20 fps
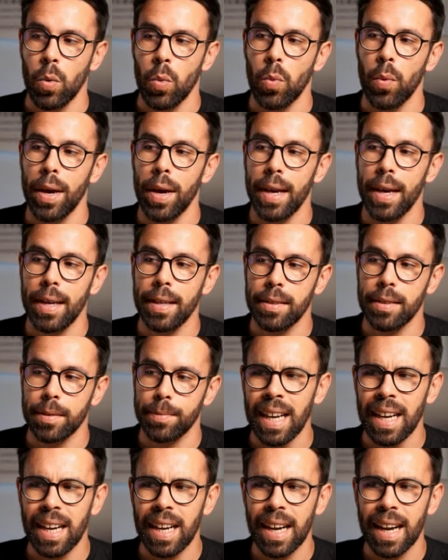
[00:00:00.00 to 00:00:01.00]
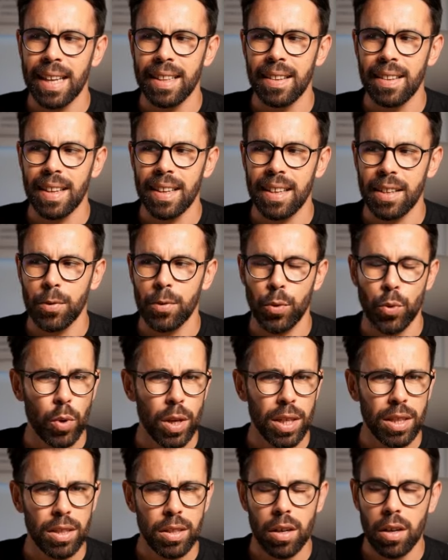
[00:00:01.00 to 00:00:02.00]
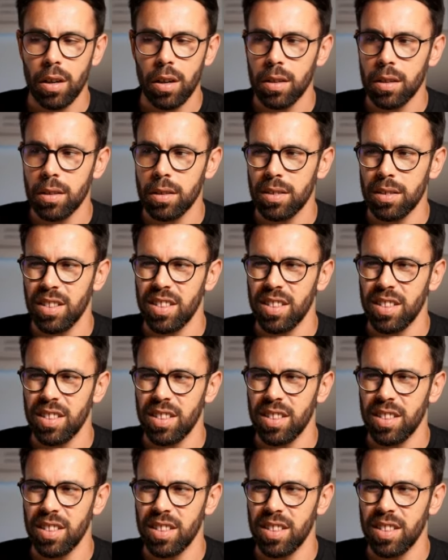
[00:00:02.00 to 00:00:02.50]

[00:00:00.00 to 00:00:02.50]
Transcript: with a kind of like green color.